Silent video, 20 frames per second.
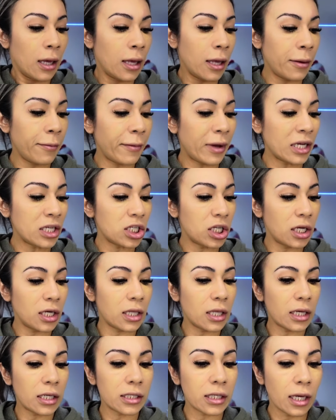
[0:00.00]

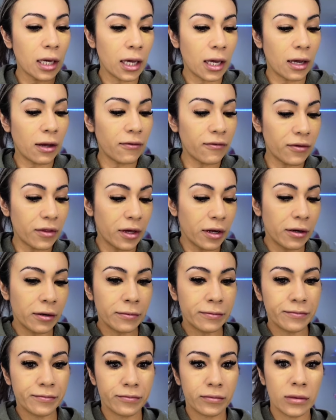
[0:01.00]
manchitas I have there.
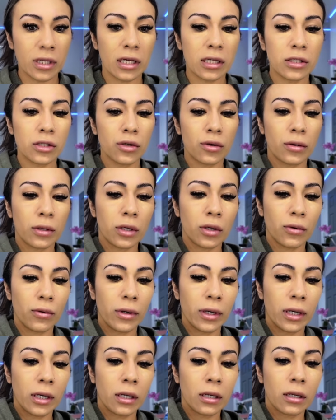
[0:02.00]
That's so
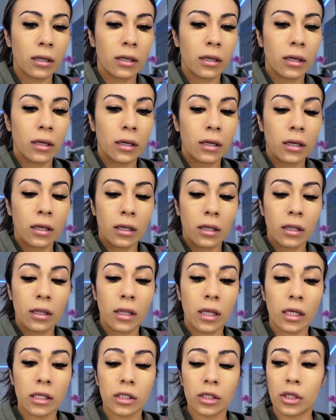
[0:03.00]
annoying.
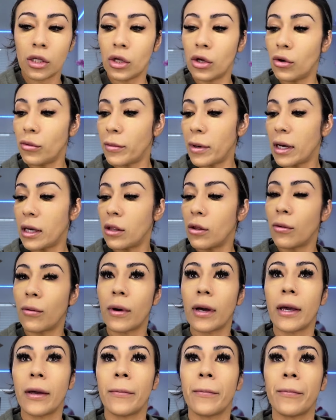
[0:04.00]
That's new, by the way.